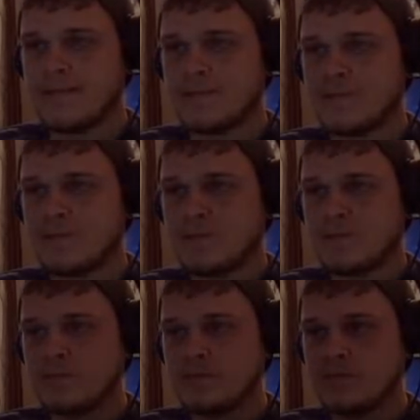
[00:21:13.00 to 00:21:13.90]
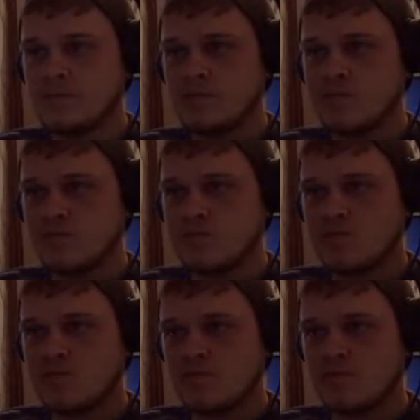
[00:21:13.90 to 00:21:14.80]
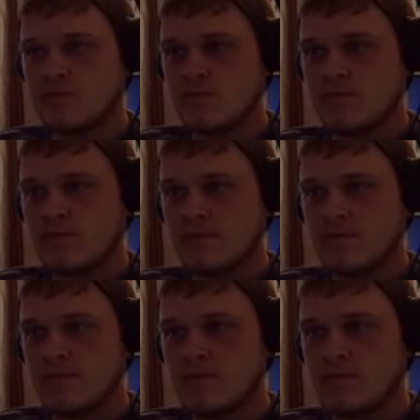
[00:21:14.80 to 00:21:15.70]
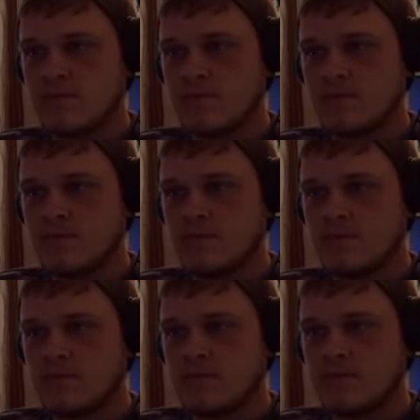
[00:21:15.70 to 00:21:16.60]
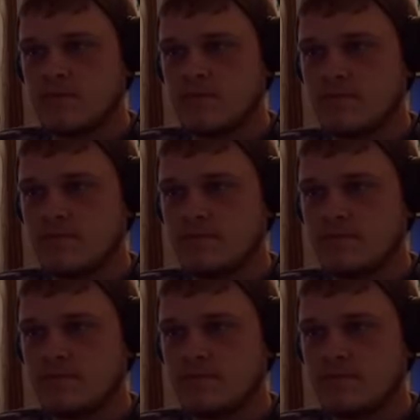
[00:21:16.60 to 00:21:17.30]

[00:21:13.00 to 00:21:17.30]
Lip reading: (silence)